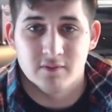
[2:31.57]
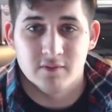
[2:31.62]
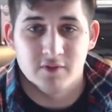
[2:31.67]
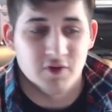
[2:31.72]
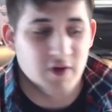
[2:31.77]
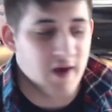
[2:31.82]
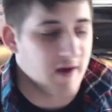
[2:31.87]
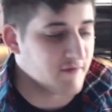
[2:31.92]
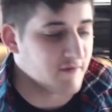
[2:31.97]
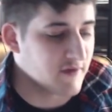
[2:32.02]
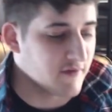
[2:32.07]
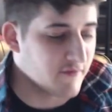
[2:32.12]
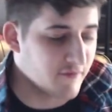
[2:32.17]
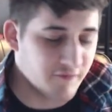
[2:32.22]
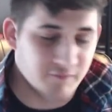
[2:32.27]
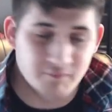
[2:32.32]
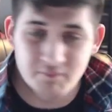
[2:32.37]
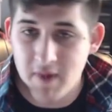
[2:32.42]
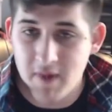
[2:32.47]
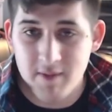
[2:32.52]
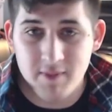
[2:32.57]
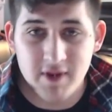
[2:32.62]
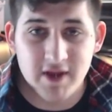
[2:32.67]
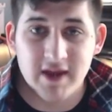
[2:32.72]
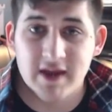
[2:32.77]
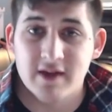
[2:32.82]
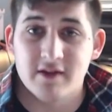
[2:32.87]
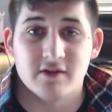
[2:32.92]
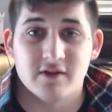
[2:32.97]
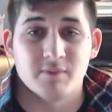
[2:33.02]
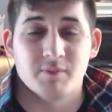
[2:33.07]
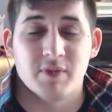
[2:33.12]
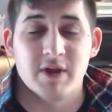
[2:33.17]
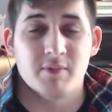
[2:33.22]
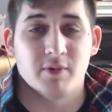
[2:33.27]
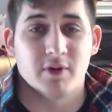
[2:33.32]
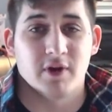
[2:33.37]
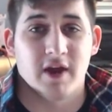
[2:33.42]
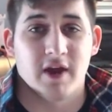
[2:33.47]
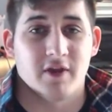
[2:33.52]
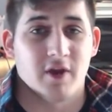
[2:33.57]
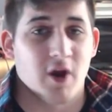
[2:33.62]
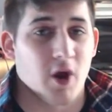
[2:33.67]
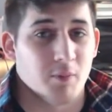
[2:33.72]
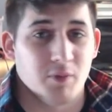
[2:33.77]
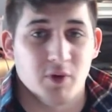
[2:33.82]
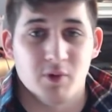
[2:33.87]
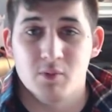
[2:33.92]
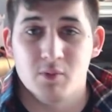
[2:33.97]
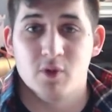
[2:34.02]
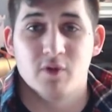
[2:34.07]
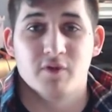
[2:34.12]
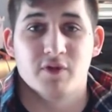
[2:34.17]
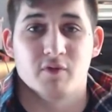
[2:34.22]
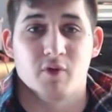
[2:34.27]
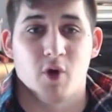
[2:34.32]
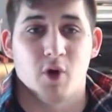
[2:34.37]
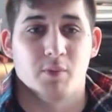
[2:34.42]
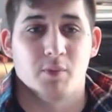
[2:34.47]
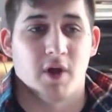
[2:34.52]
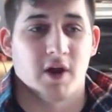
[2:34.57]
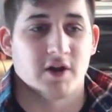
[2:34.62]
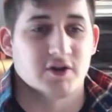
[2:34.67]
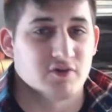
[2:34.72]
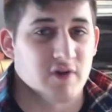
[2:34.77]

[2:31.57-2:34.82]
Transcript: You have to maybe get some people together, help you move the roadblock,